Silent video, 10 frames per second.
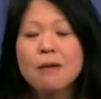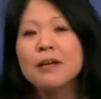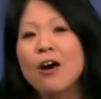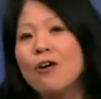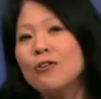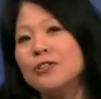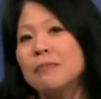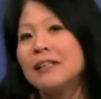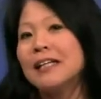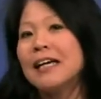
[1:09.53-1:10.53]
But
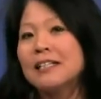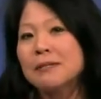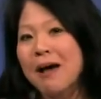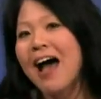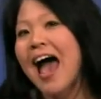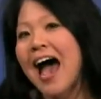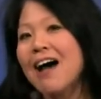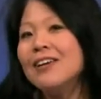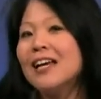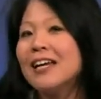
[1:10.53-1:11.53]
ultimately, it's about
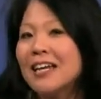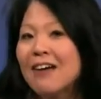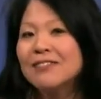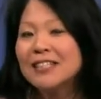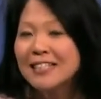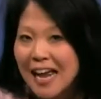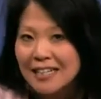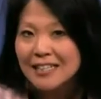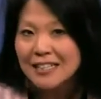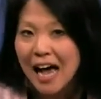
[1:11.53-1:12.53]
having enough
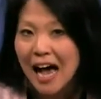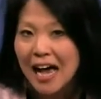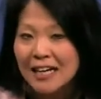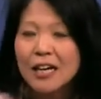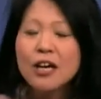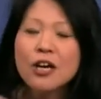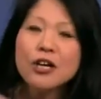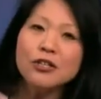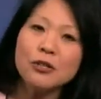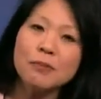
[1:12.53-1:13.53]
set aside
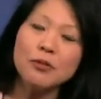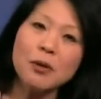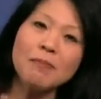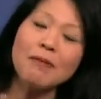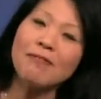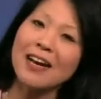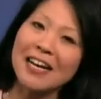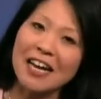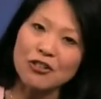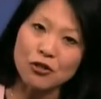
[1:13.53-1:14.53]
to absorb a
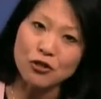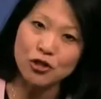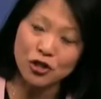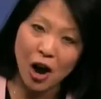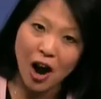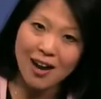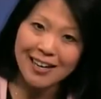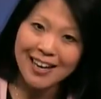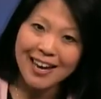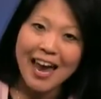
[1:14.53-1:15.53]
financial
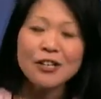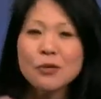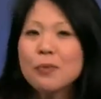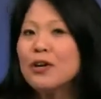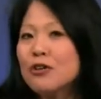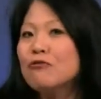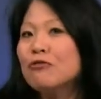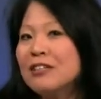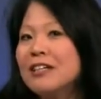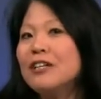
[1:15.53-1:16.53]
shock and to where you're
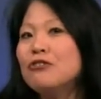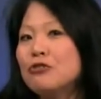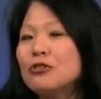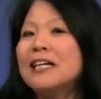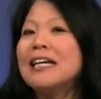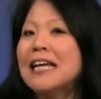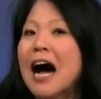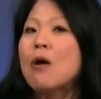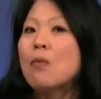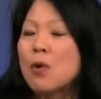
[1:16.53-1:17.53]
really, truly
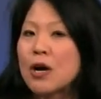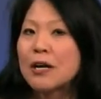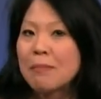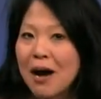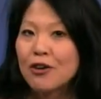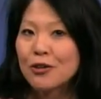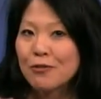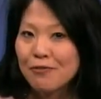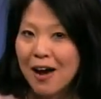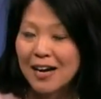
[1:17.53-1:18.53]
not worried about
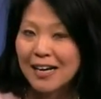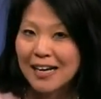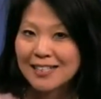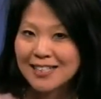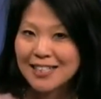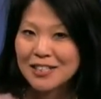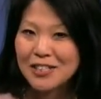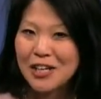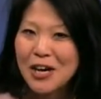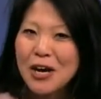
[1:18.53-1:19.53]
your
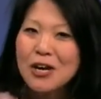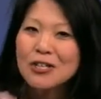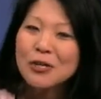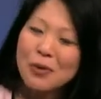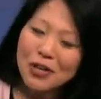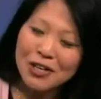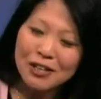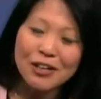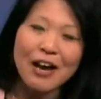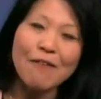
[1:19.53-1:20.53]
finances. So we're going
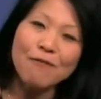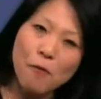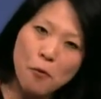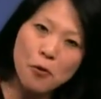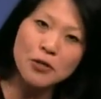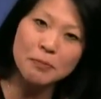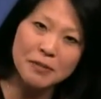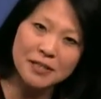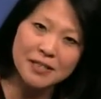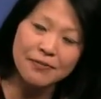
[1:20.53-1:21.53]
to look at 4
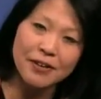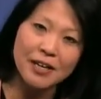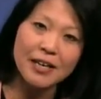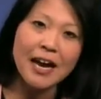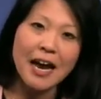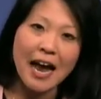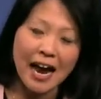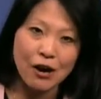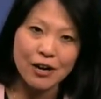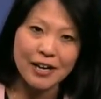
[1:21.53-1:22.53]
specific
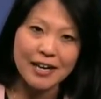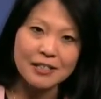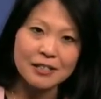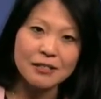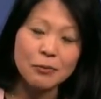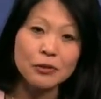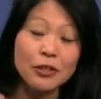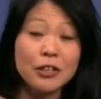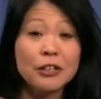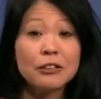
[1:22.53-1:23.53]
areas. We're
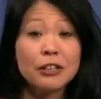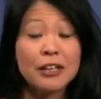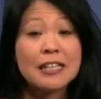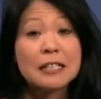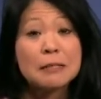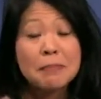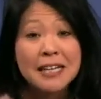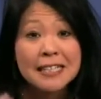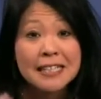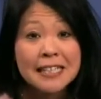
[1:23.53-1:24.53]
look at
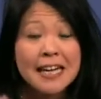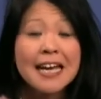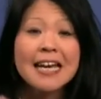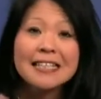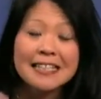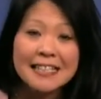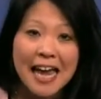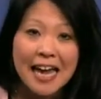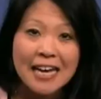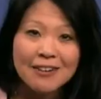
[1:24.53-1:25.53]
spend,
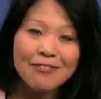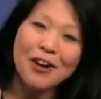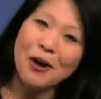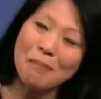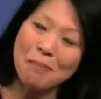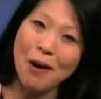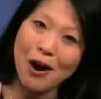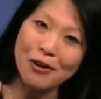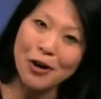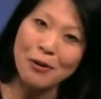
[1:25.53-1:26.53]
save,
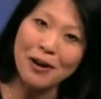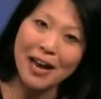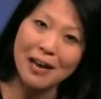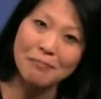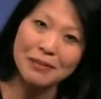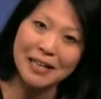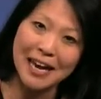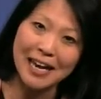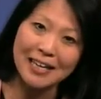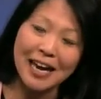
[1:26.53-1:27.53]
borrow, and
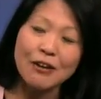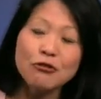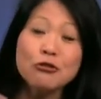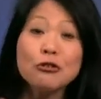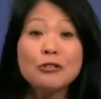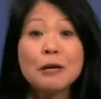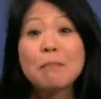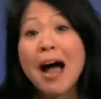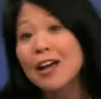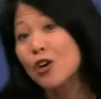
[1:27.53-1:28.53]
plan. And truly,
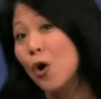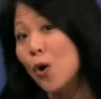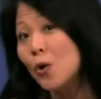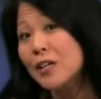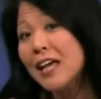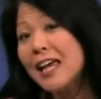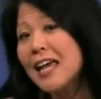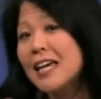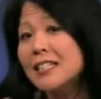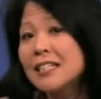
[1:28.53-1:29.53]
my goal
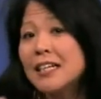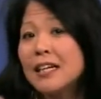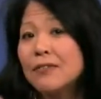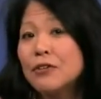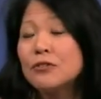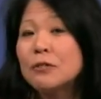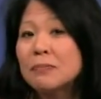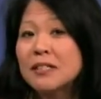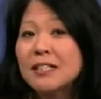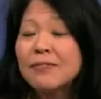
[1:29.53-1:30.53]
is to give you
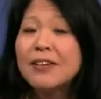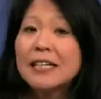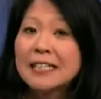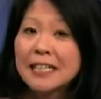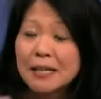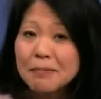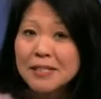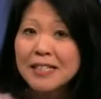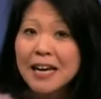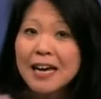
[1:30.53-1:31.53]
specific
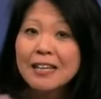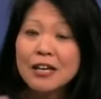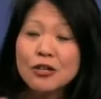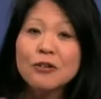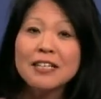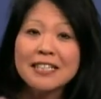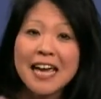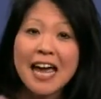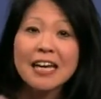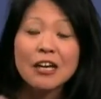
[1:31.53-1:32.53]
tips that you can
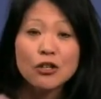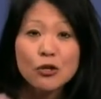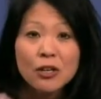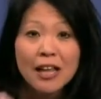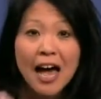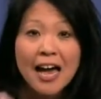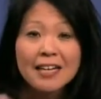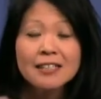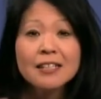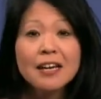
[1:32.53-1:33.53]
take and
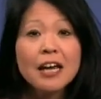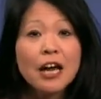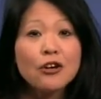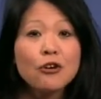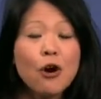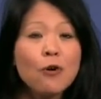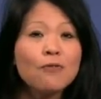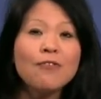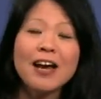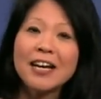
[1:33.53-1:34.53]
utilize in your
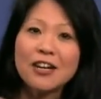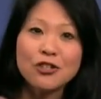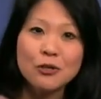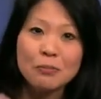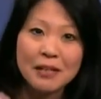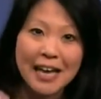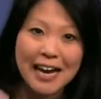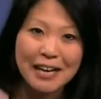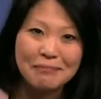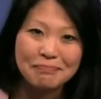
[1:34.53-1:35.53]
own financial
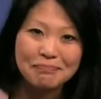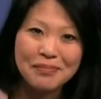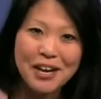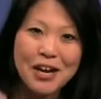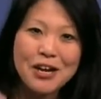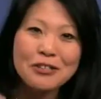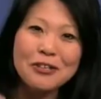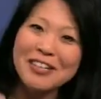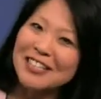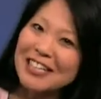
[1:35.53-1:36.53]
plan.
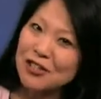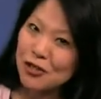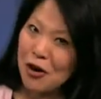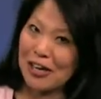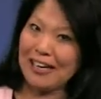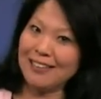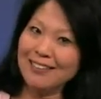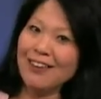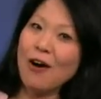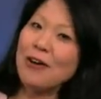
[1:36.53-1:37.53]
So let's get started.
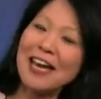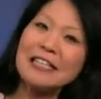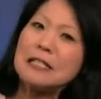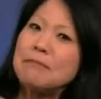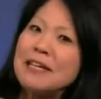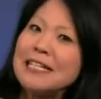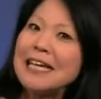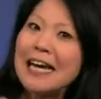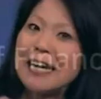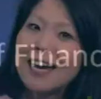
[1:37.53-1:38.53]
Okay,
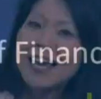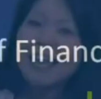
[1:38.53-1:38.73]
spending.